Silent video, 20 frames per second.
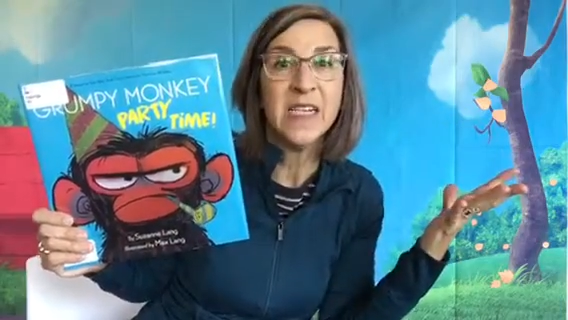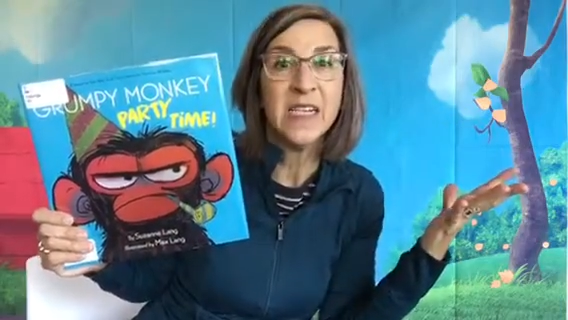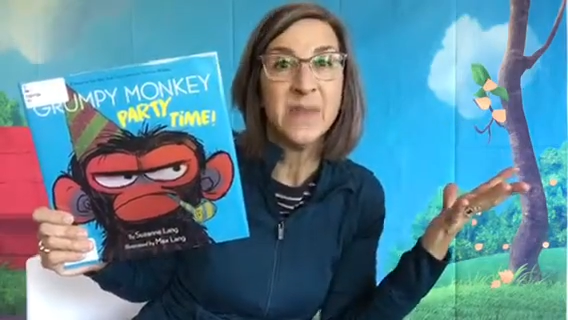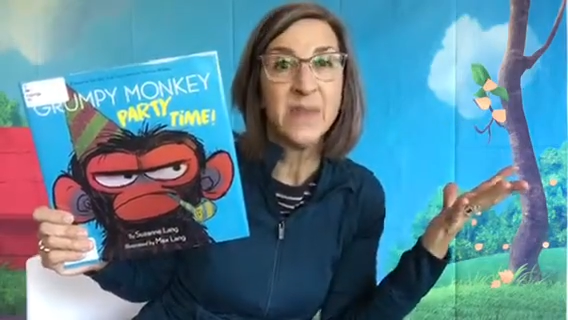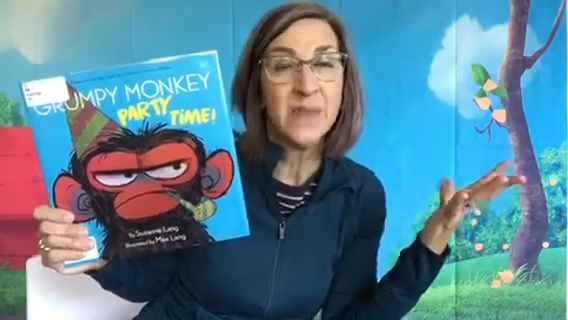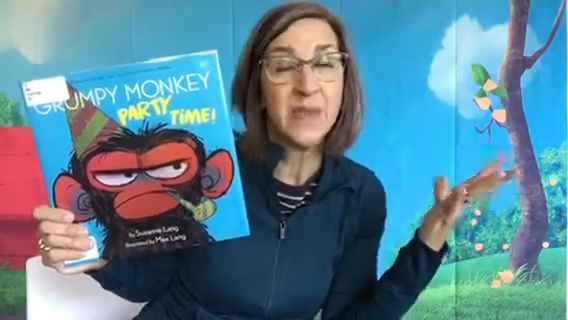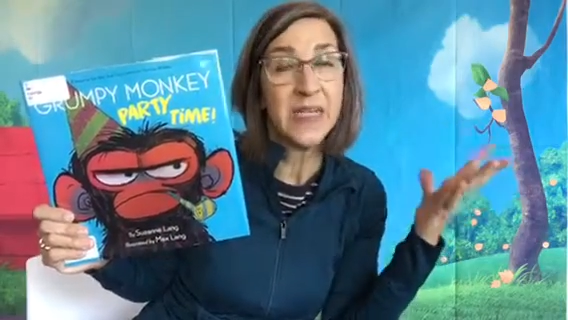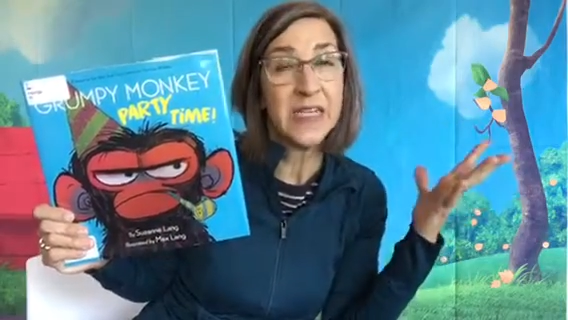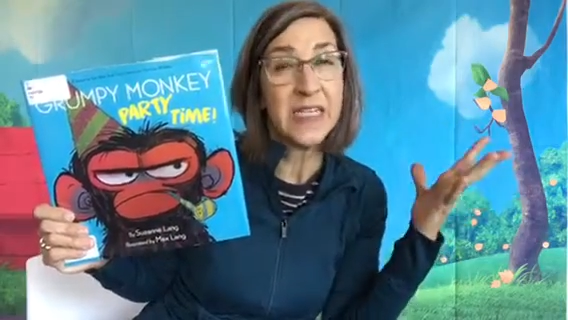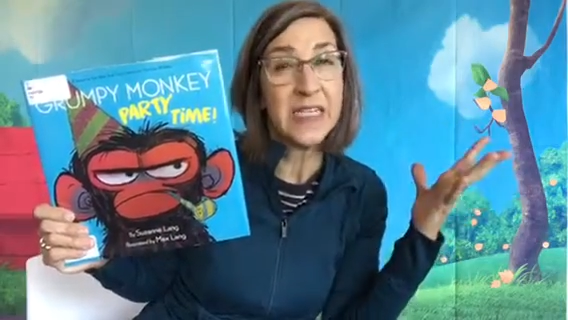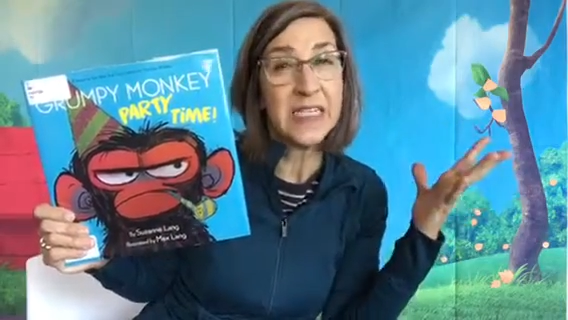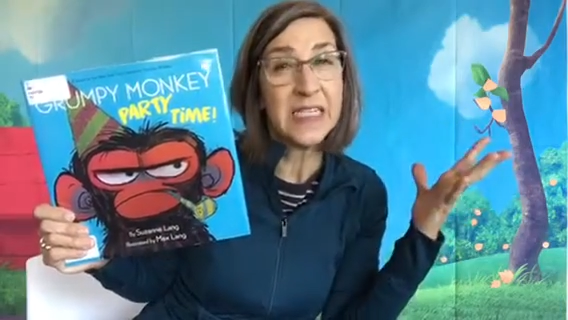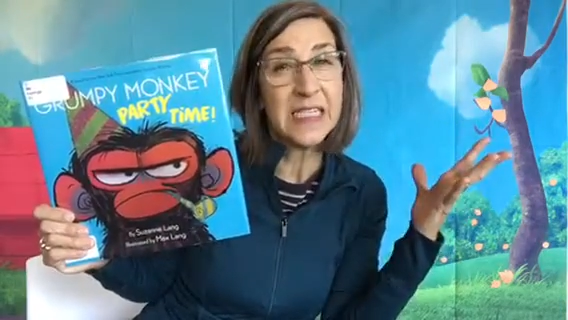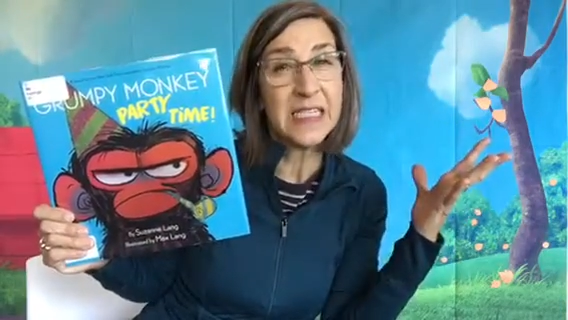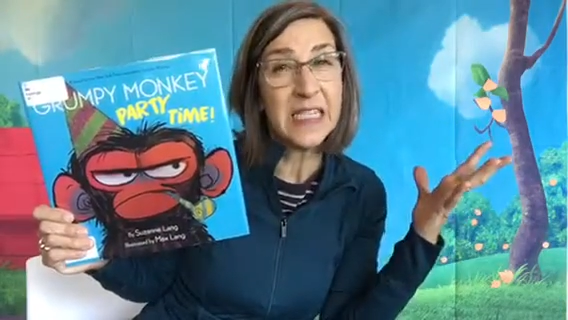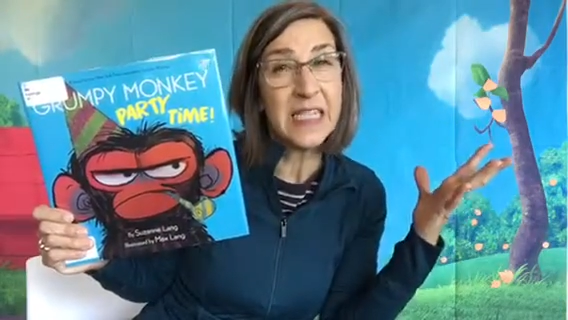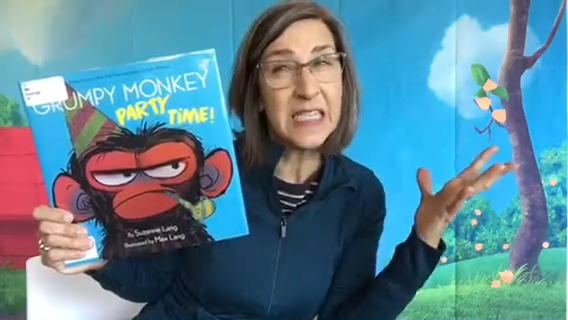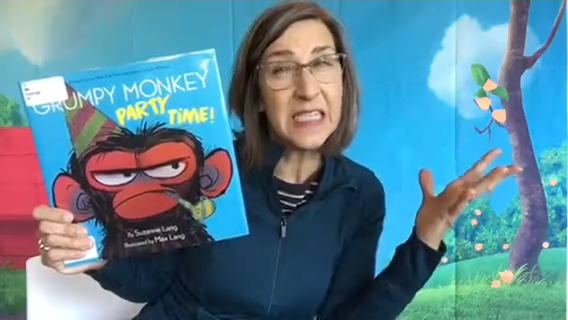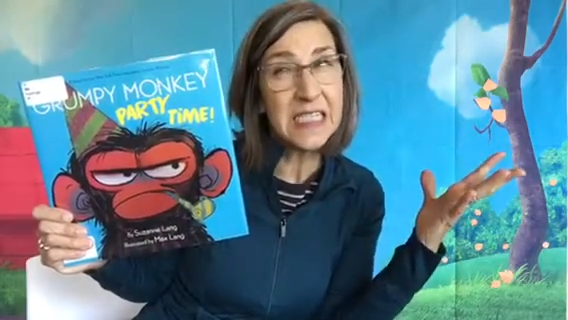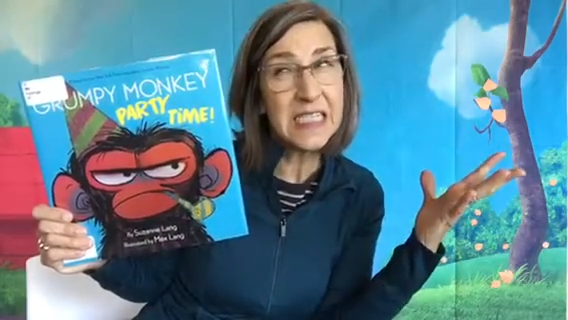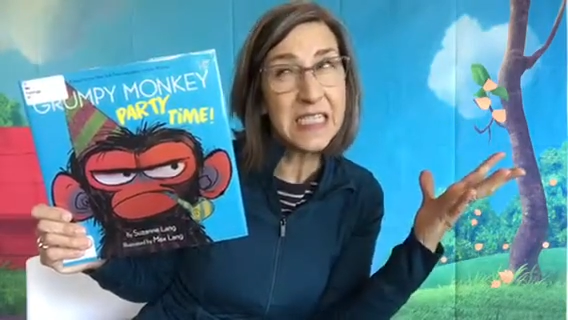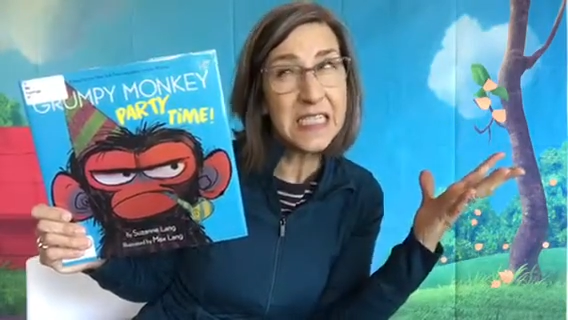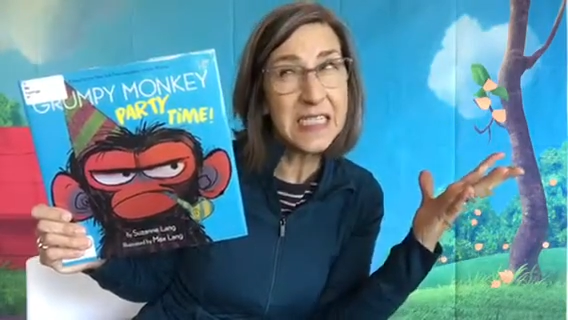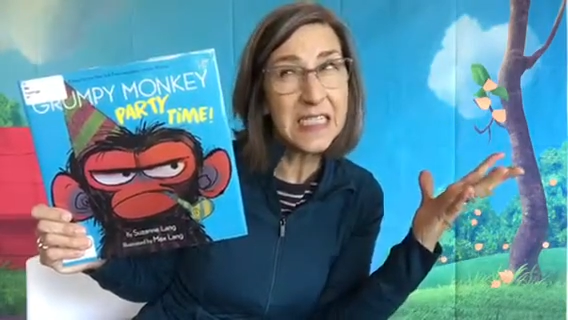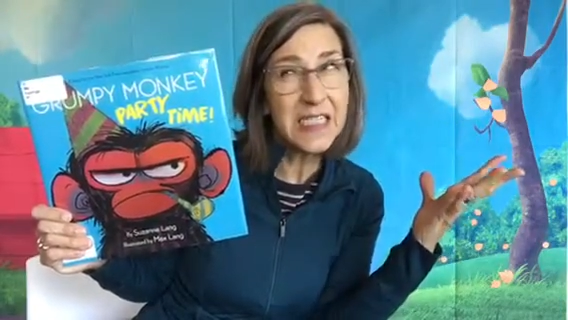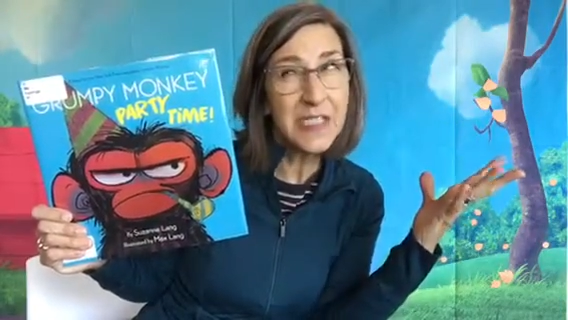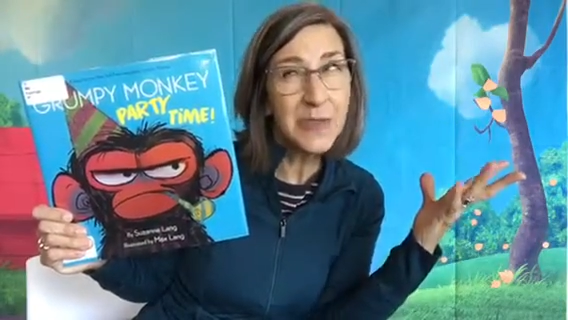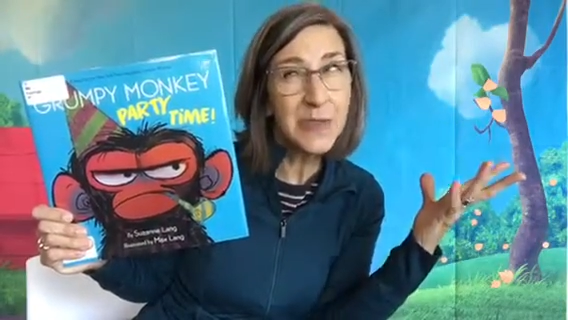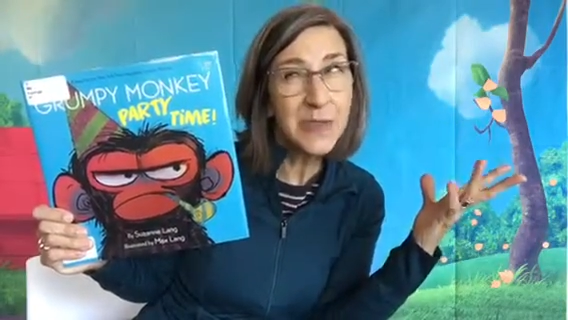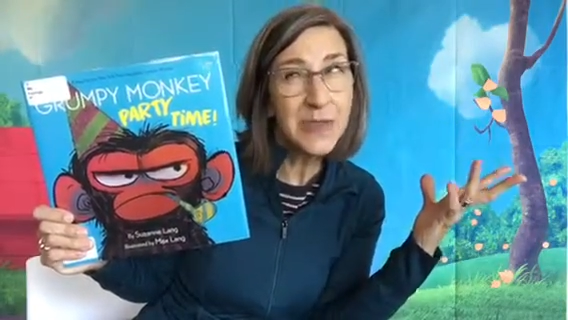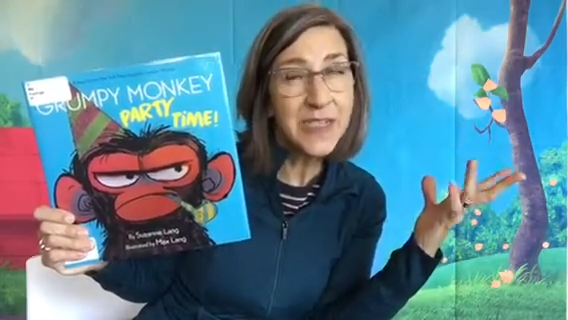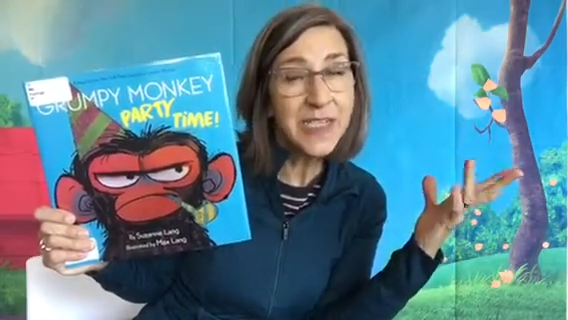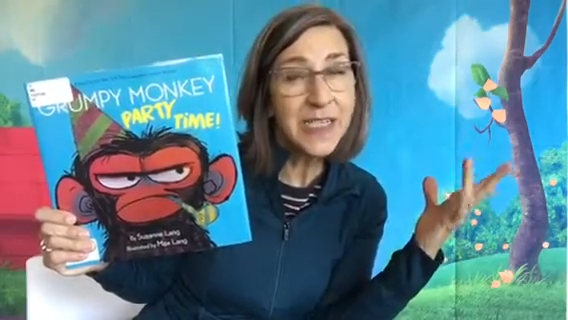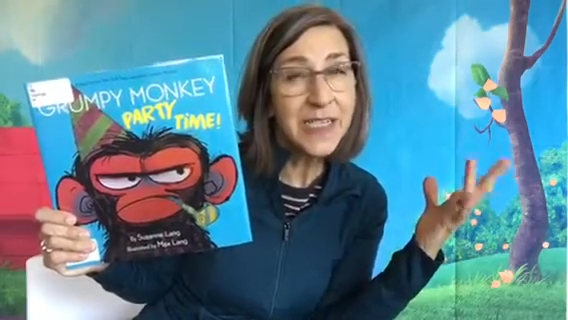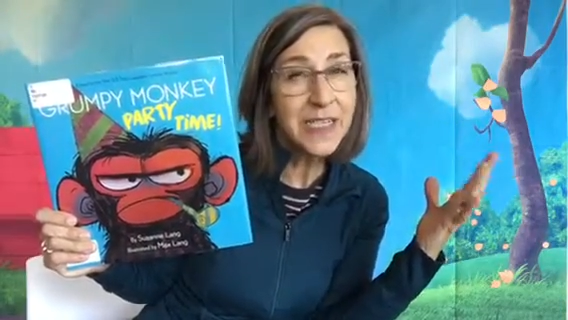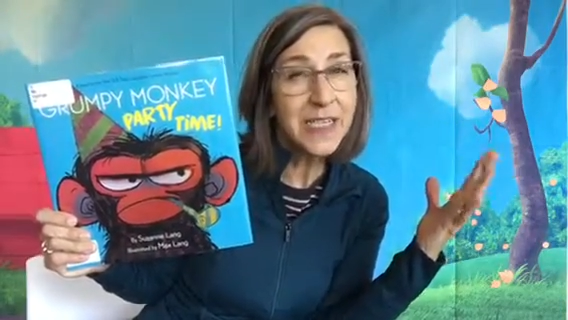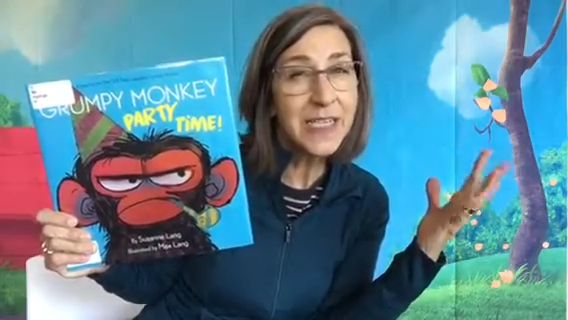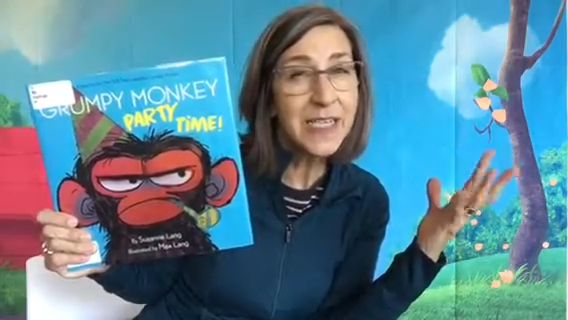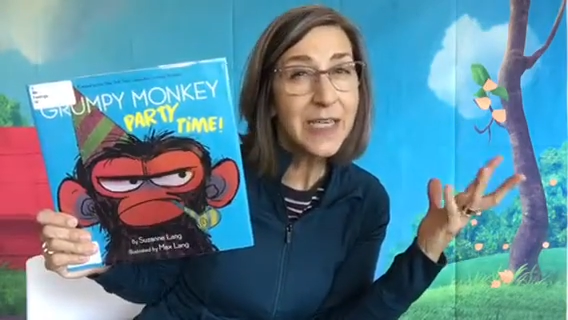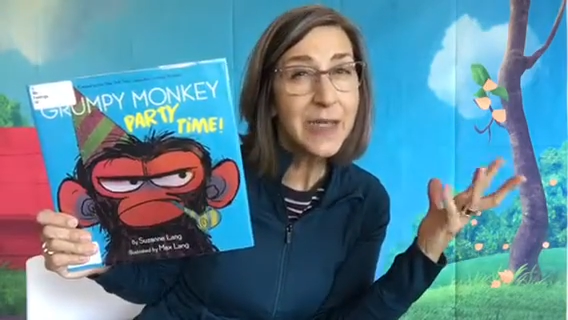but he doesn't
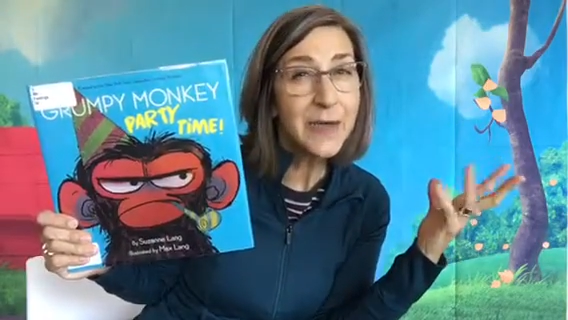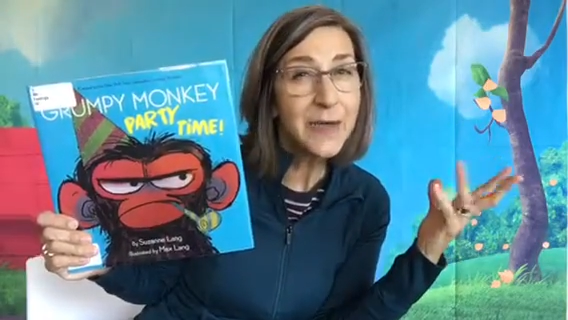really